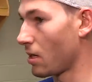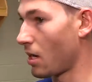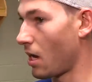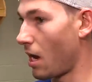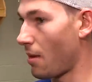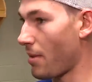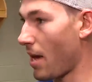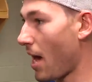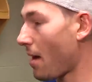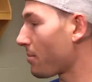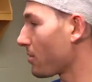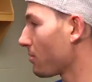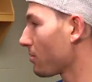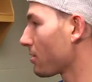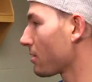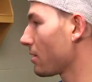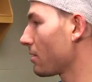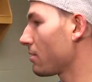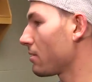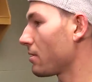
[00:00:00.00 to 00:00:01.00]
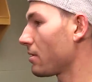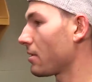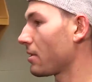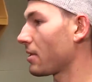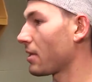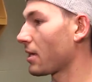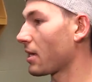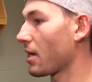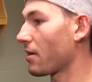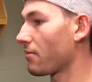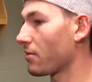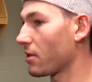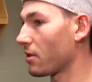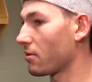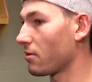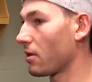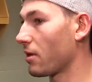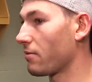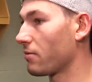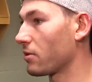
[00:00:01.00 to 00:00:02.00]
I'm happy with it. I think I have
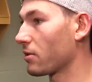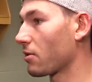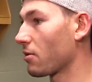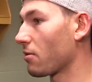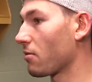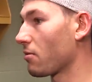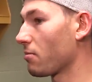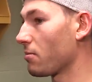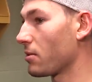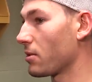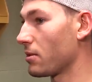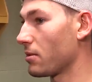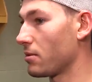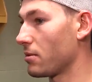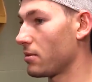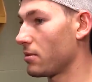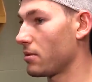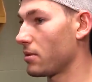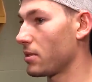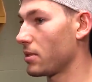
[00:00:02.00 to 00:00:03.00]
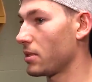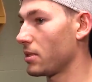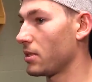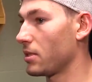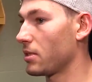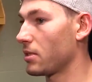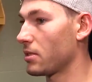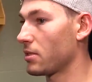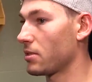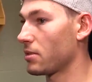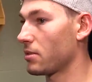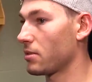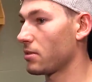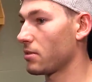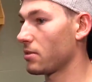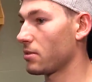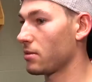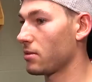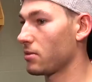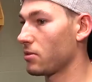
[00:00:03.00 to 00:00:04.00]
another level to go, but it's
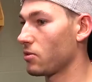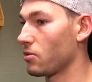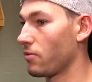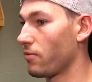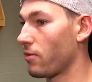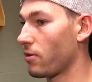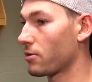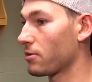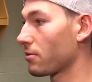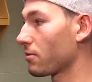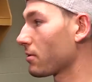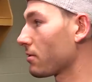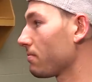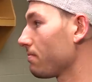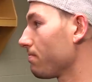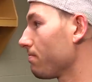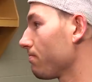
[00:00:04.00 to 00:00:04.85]
so far so good.